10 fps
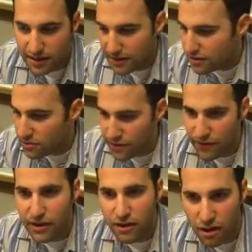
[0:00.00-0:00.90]
This could be a
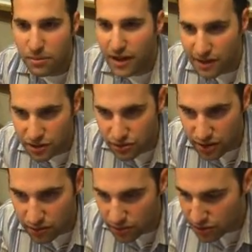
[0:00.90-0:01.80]
very complicated
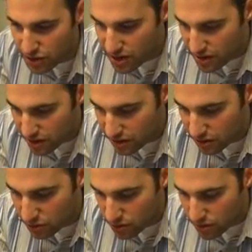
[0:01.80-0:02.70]
struct where there's
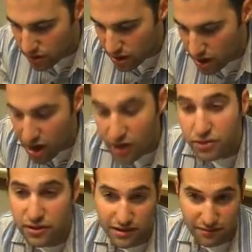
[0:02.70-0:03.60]

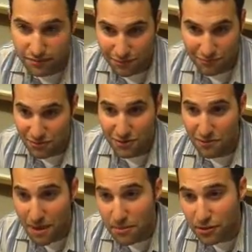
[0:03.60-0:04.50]
100
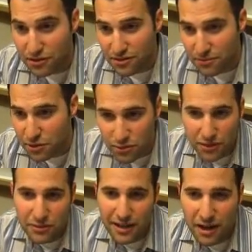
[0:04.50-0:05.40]
members, but you
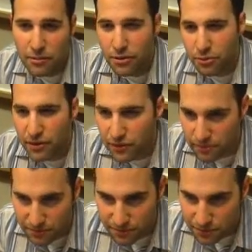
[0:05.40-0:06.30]
really only care about 3 of
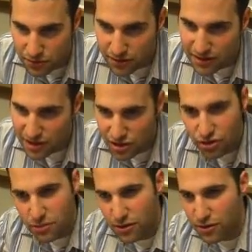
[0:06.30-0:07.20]
them. So you could say, just
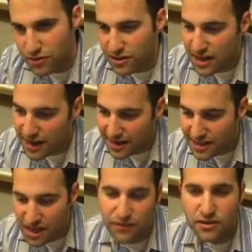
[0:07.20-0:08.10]
show me those, and I
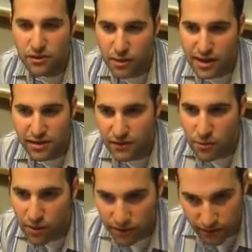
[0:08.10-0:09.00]
can delve into the rest if
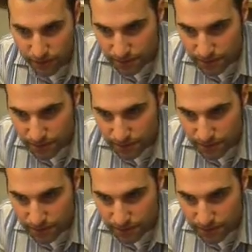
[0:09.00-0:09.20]
I want to.